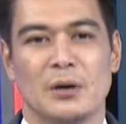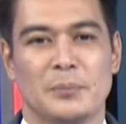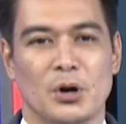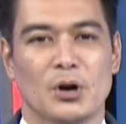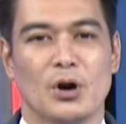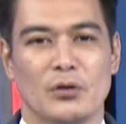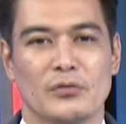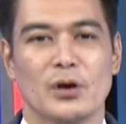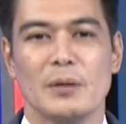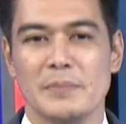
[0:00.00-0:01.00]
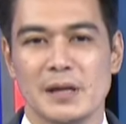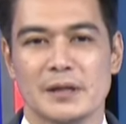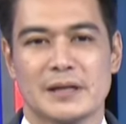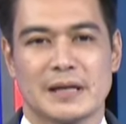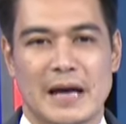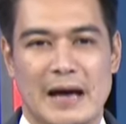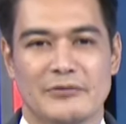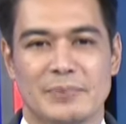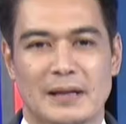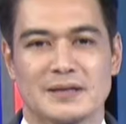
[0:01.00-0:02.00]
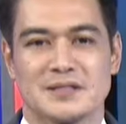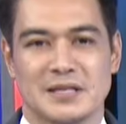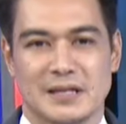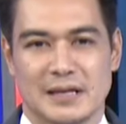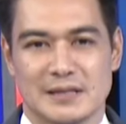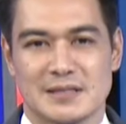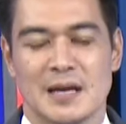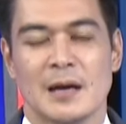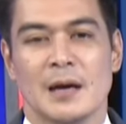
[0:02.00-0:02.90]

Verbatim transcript: among over 1.5 million Palestinians.